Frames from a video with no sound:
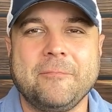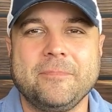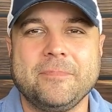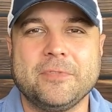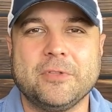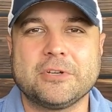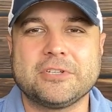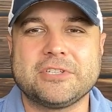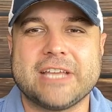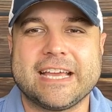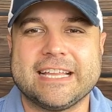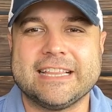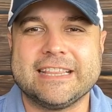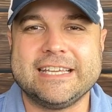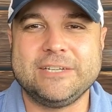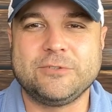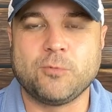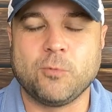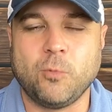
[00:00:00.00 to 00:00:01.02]
looks like at
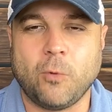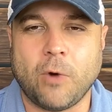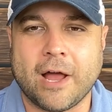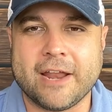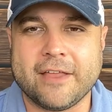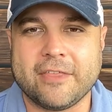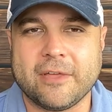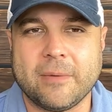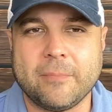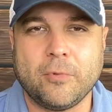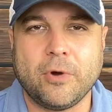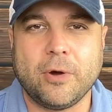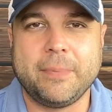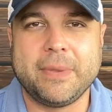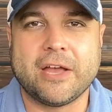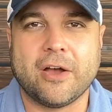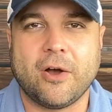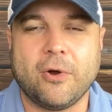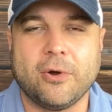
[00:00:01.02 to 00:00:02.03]
least one of them will be
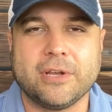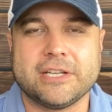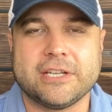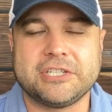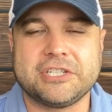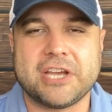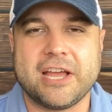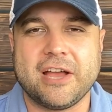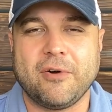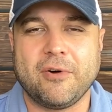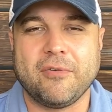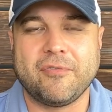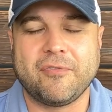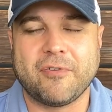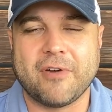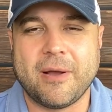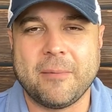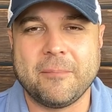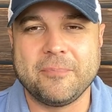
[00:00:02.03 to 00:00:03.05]
going to jail
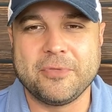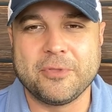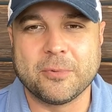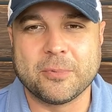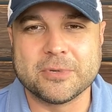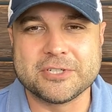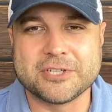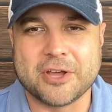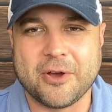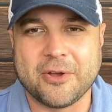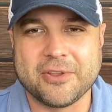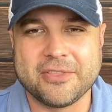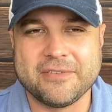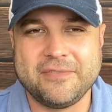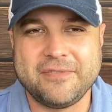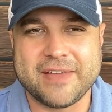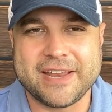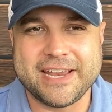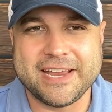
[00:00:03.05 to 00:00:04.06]
from the result of the
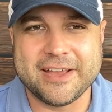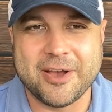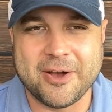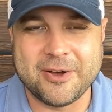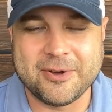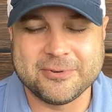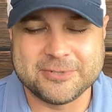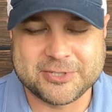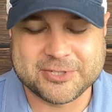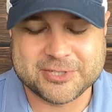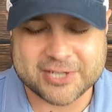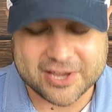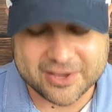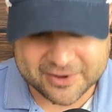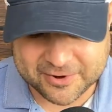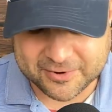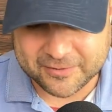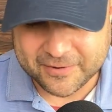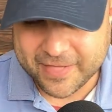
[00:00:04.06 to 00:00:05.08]
video.
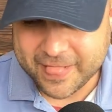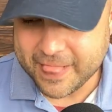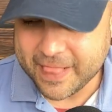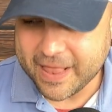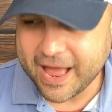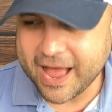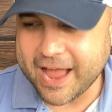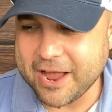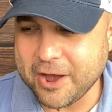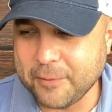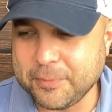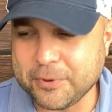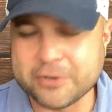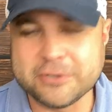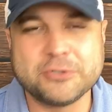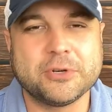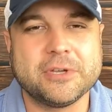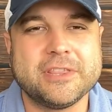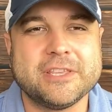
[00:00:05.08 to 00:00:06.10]
So I hope you
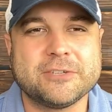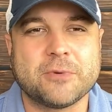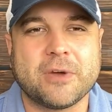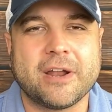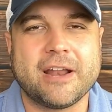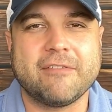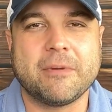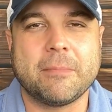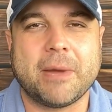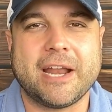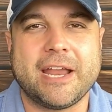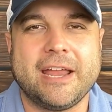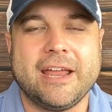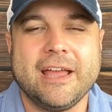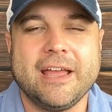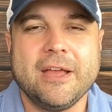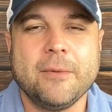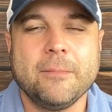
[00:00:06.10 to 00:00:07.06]
enjoyed this one, everybody.